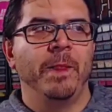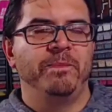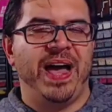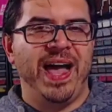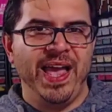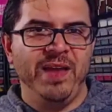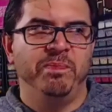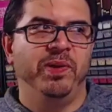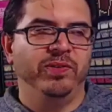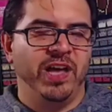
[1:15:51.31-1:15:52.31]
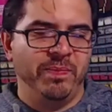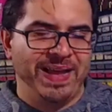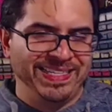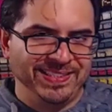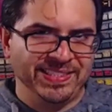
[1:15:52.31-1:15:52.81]
I had built up
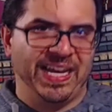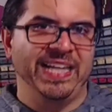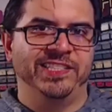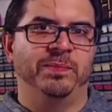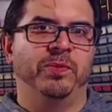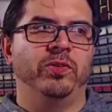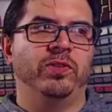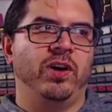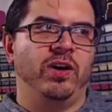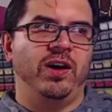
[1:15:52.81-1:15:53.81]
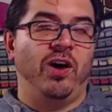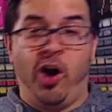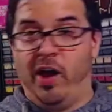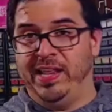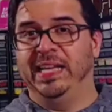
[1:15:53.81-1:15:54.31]
a sizable
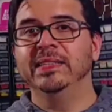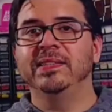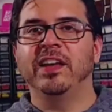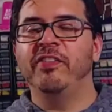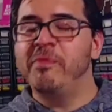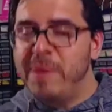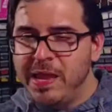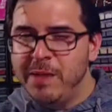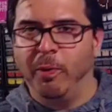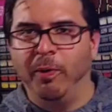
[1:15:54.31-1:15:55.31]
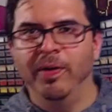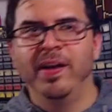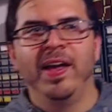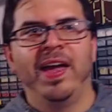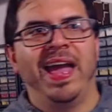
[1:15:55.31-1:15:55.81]
audience of people.
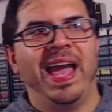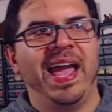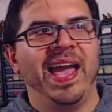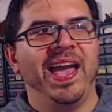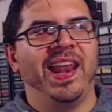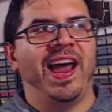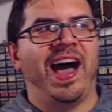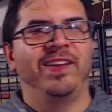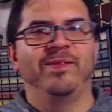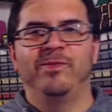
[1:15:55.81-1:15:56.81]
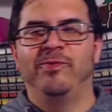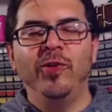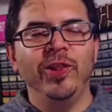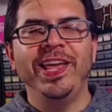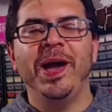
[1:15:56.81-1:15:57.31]
And I
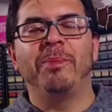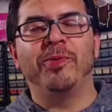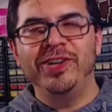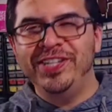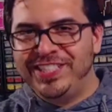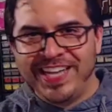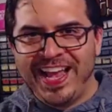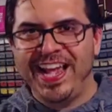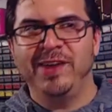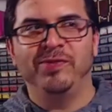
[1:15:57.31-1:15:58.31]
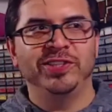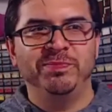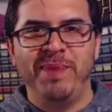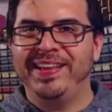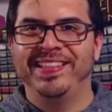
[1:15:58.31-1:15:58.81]
fully appreciate and
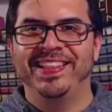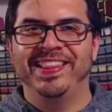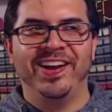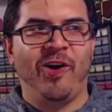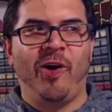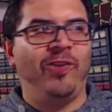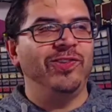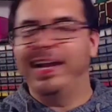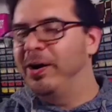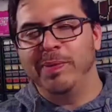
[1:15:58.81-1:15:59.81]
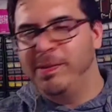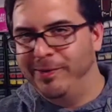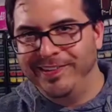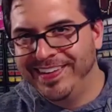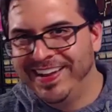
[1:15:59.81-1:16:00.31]
respect that they're all Lego
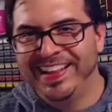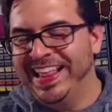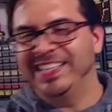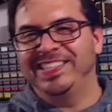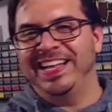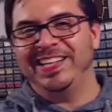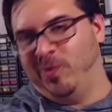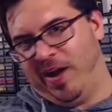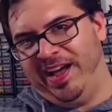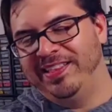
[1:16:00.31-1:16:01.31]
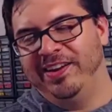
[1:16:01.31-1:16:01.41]
people. That's why.